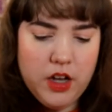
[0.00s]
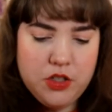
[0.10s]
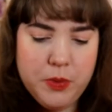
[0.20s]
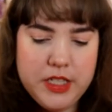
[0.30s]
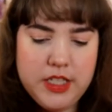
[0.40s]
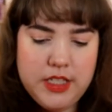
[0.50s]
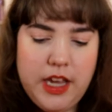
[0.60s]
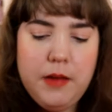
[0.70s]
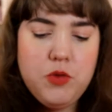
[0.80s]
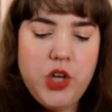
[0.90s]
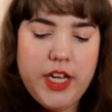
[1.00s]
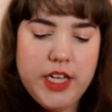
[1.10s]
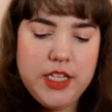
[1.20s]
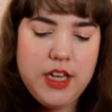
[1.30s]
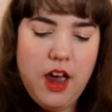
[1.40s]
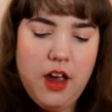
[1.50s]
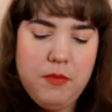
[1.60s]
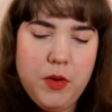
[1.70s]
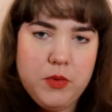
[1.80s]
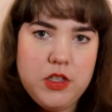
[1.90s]
So it's the same check-in
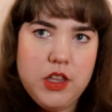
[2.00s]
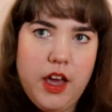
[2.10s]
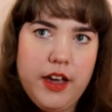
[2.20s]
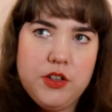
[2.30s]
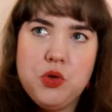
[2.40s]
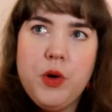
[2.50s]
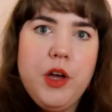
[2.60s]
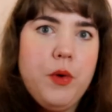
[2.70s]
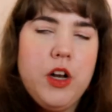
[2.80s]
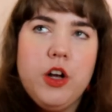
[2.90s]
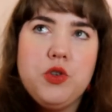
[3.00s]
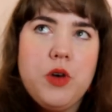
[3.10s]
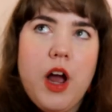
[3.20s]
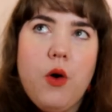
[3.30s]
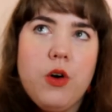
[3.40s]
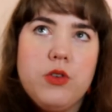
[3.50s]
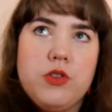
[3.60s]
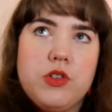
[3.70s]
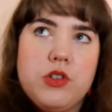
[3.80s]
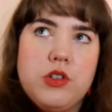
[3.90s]
time. It was like 2100
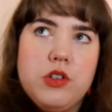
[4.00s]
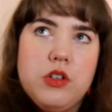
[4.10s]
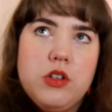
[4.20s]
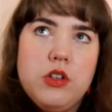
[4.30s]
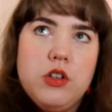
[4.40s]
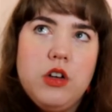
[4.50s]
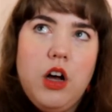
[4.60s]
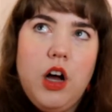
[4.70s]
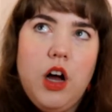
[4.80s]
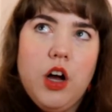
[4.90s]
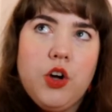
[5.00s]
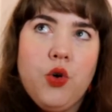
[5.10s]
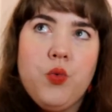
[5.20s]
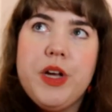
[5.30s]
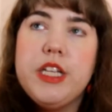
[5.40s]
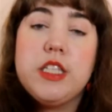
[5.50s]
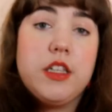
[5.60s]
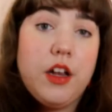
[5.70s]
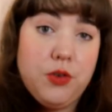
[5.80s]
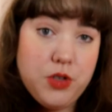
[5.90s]
hours Korean
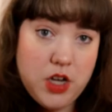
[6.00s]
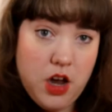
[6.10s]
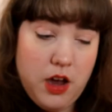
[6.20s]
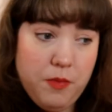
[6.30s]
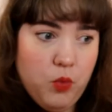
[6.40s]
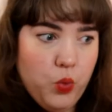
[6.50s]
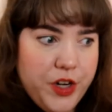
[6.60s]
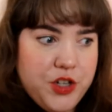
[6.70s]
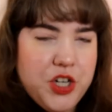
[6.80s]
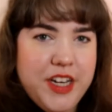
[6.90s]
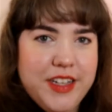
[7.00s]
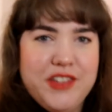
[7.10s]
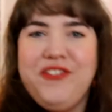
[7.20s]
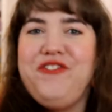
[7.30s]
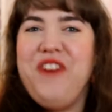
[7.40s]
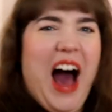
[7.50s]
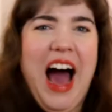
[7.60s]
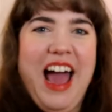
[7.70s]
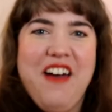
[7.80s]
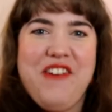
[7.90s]
Standard Time, which is 5
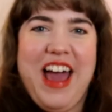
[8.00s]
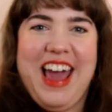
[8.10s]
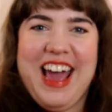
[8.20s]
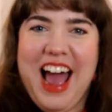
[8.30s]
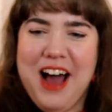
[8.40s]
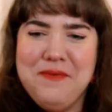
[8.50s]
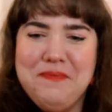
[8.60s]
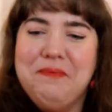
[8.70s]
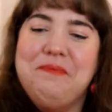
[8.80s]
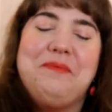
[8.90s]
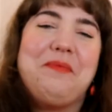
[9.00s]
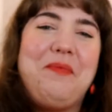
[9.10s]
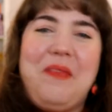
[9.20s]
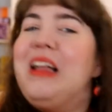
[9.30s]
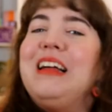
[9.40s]
a.m.